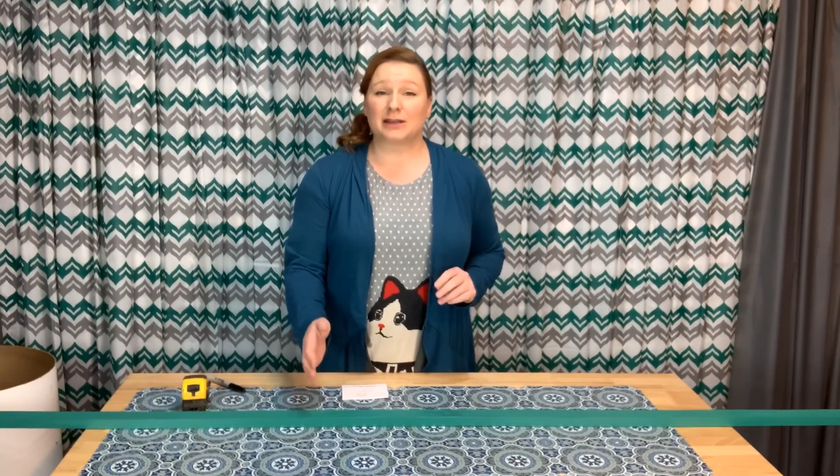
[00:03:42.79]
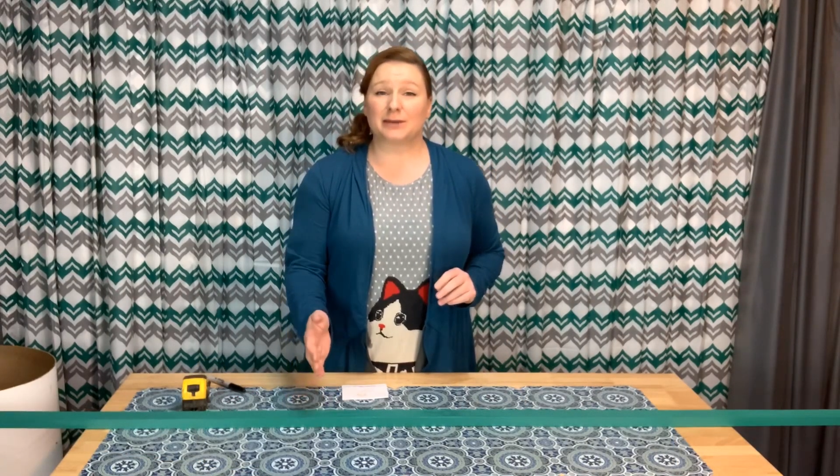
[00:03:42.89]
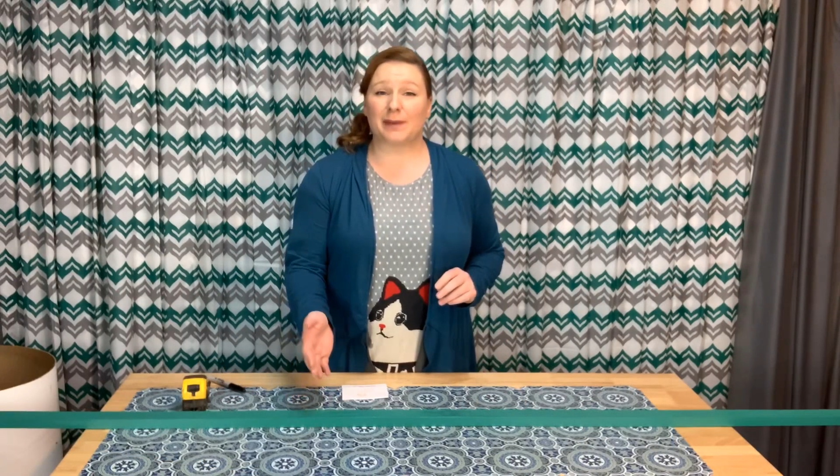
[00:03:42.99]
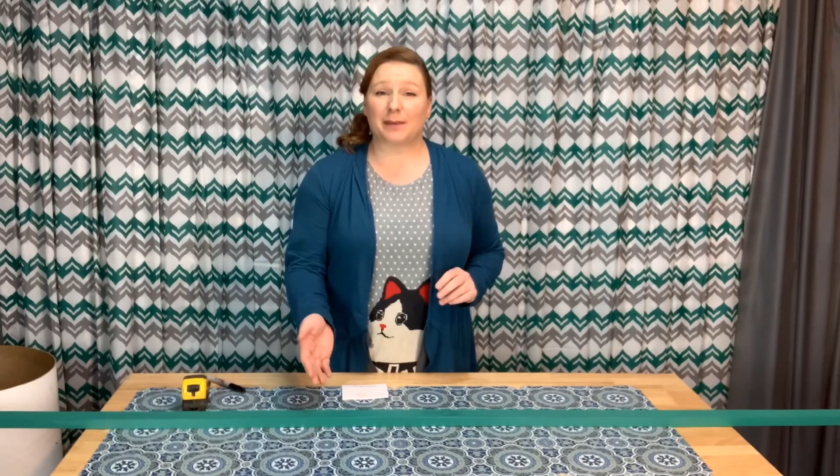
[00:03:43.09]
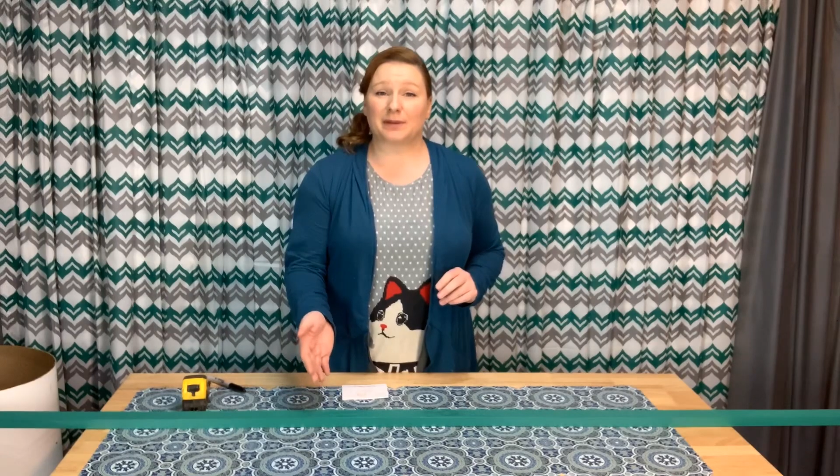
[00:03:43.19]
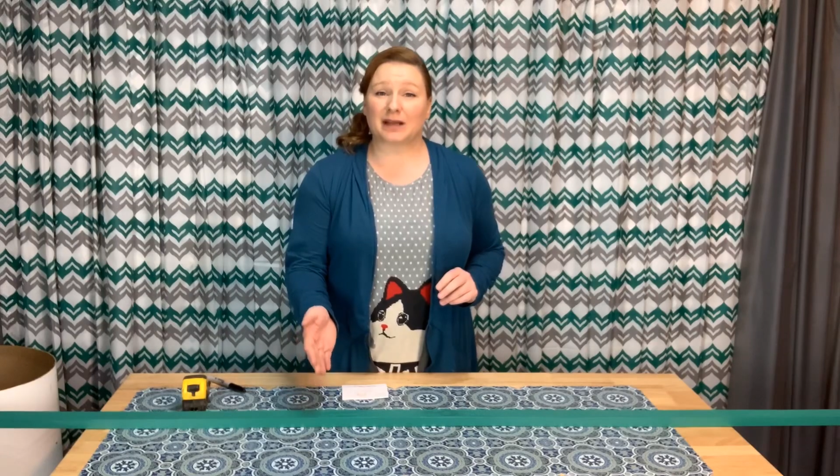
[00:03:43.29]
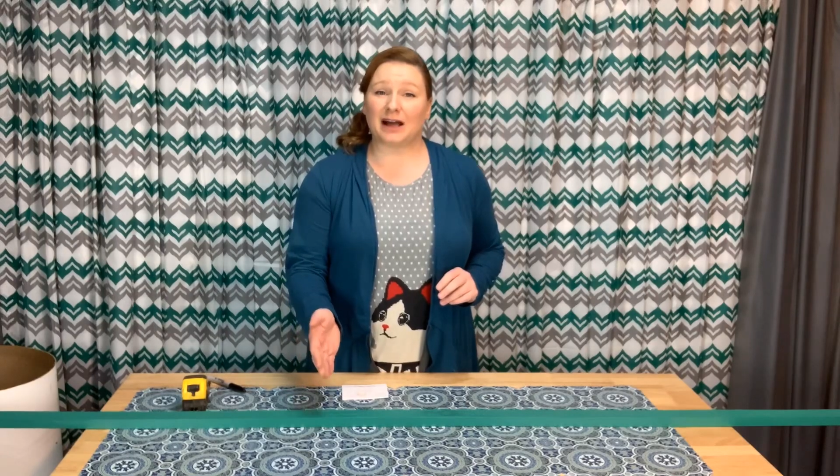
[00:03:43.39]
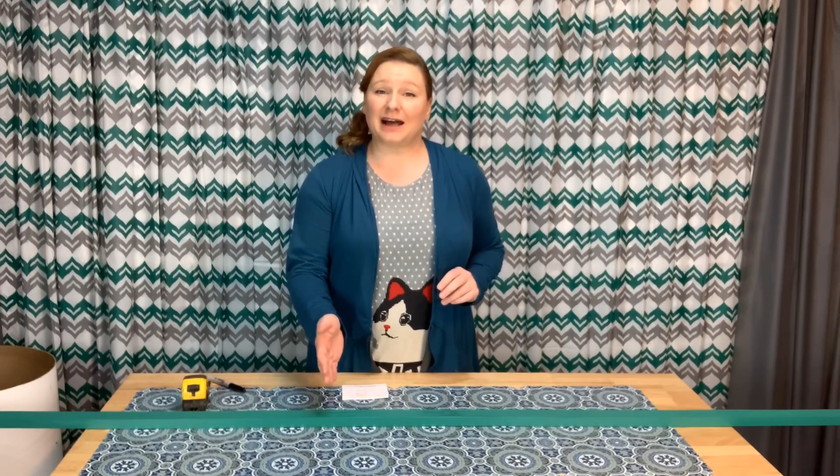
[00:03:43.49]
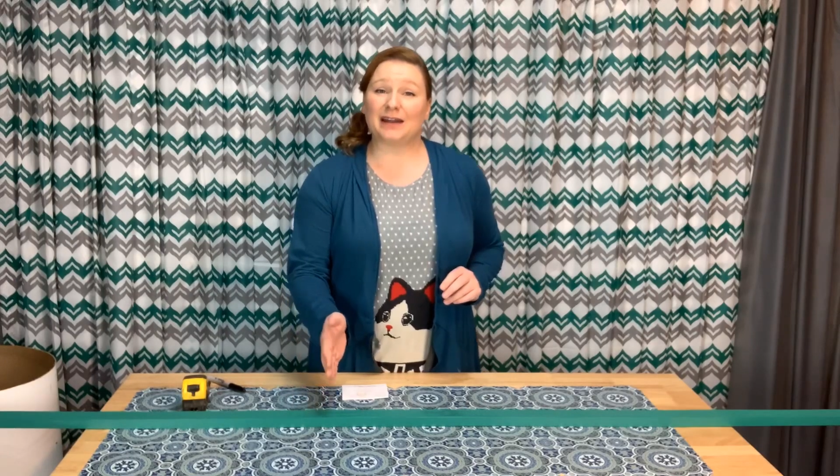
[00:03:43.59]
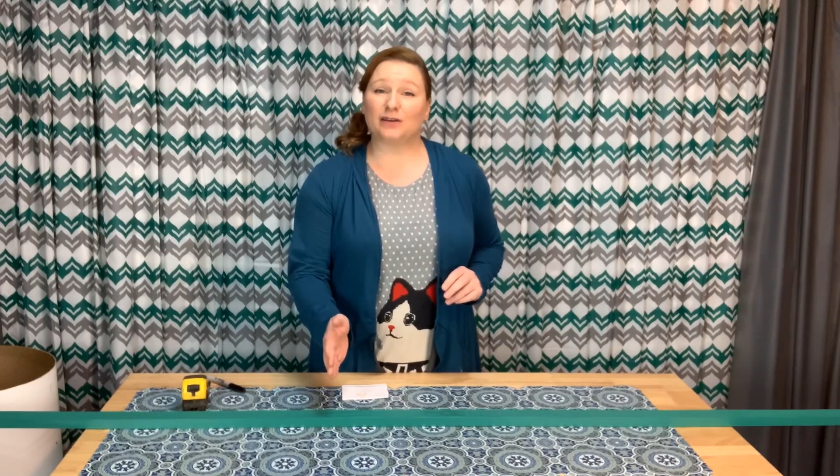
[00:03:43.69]
to be able to
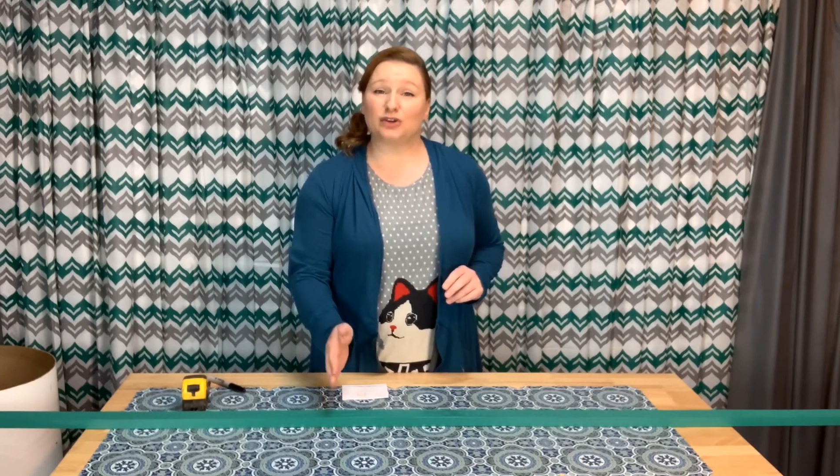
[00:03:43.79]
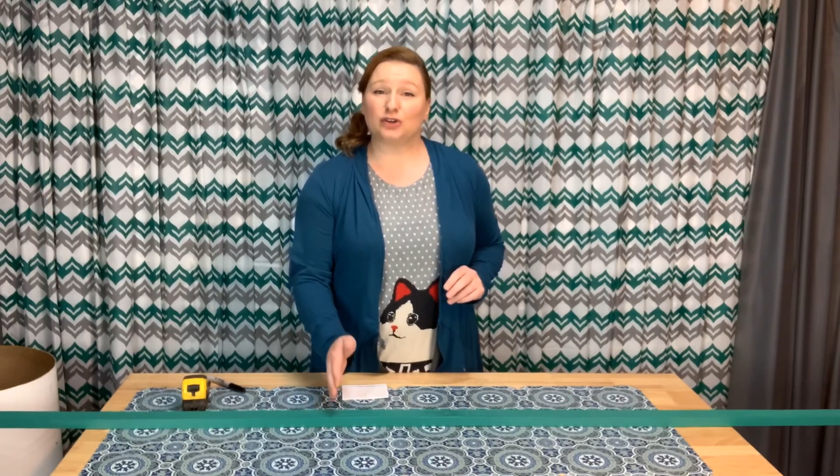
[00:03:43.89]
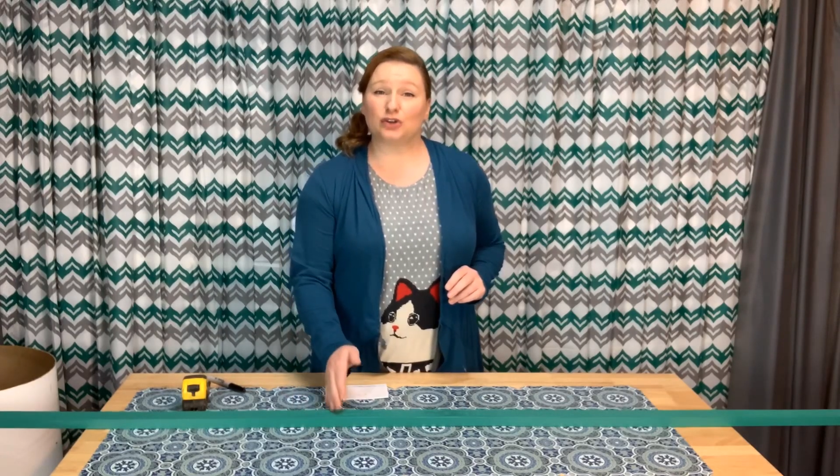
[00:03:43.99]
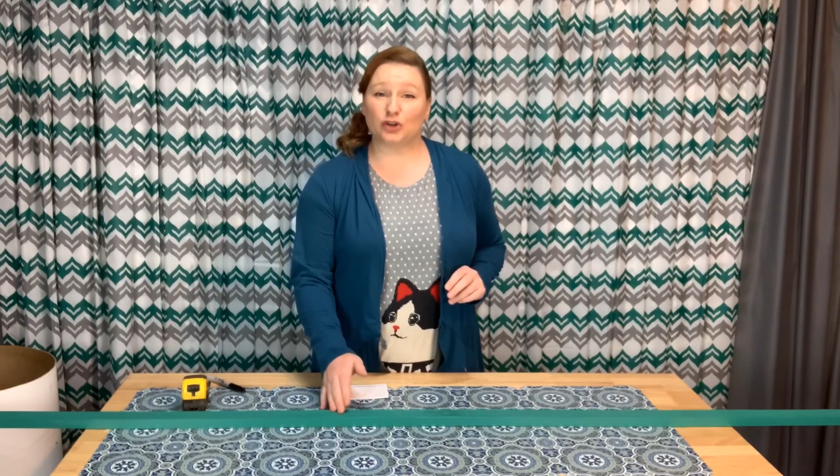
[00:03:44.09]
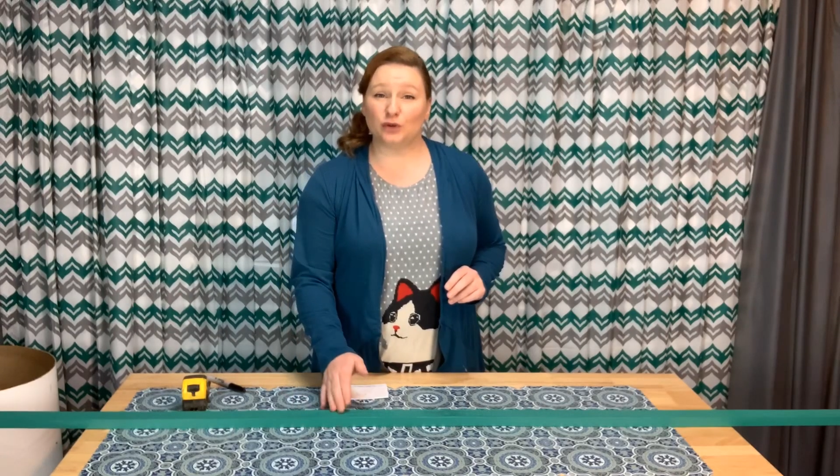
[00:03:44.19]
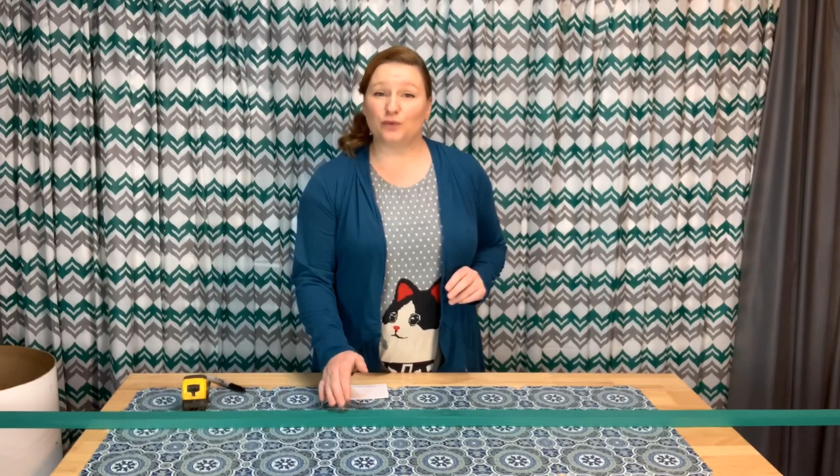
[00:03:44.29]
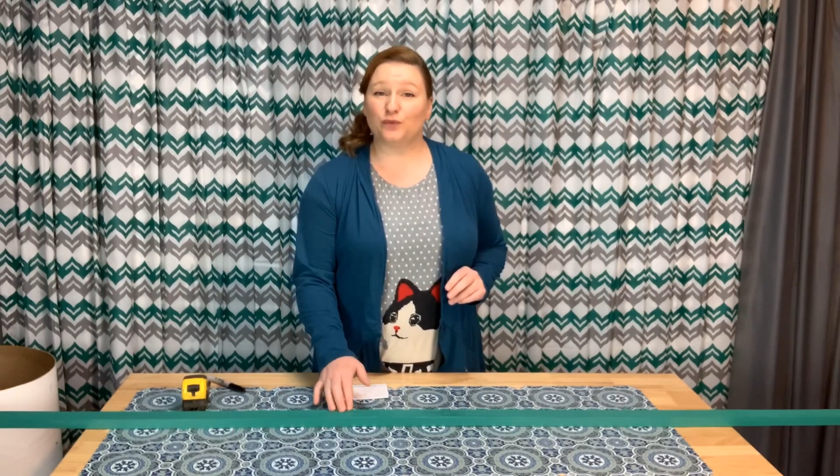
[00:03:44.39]
cut 2